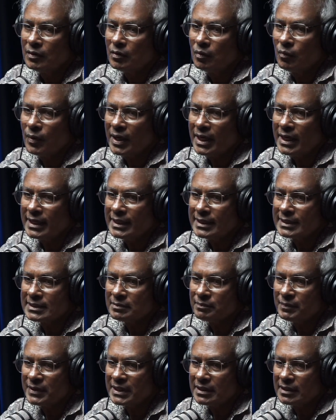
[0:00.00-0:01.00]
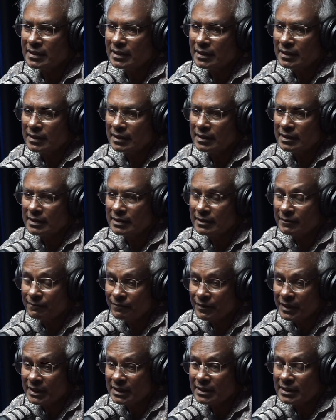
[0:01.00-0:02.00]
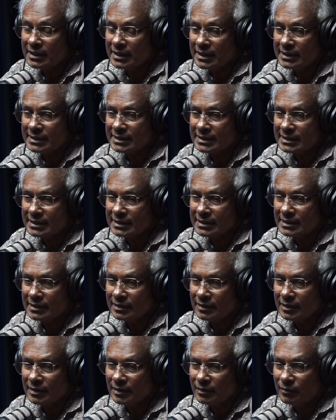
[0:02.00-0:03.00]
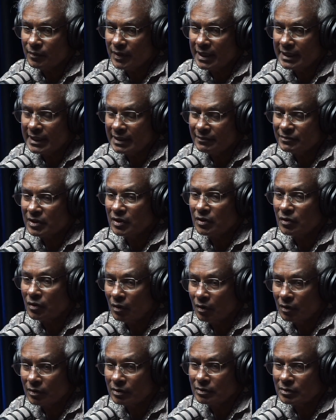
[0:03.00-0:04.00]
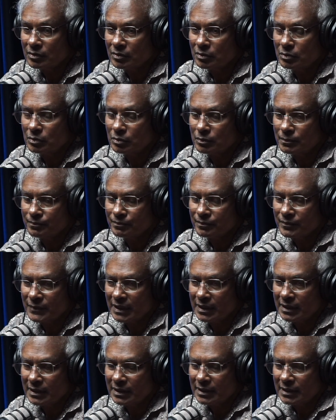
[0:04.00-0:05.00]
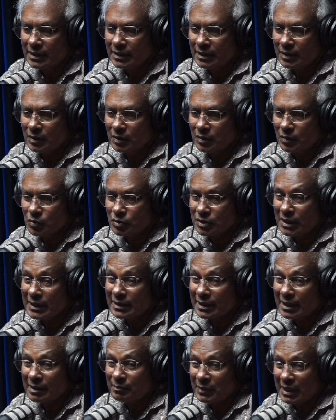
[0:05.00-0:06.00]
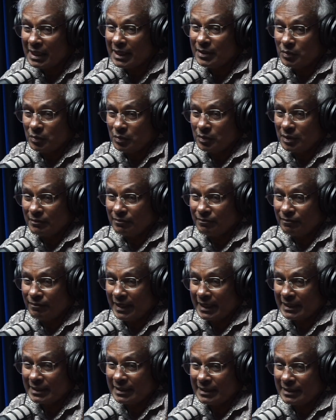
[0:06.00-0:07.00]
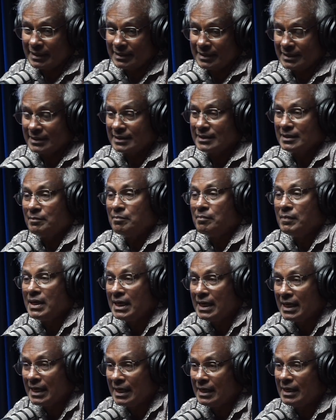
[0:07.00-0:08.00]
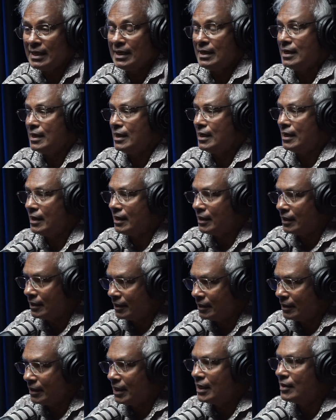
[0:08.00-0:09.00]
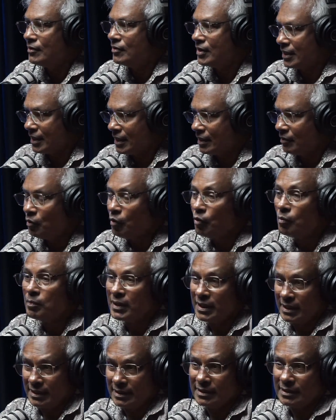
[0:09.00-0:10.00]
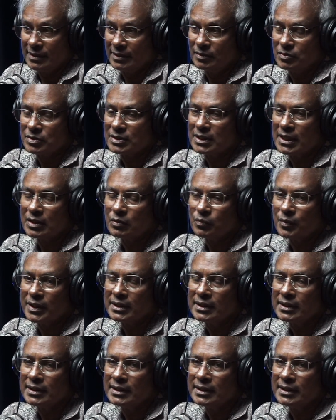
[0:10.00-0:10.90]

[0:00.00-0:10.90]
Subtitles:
Where it is a bit different is where it gives a nod to Nusantara Melayu, the fact that this is a Malay area, homeland to start with,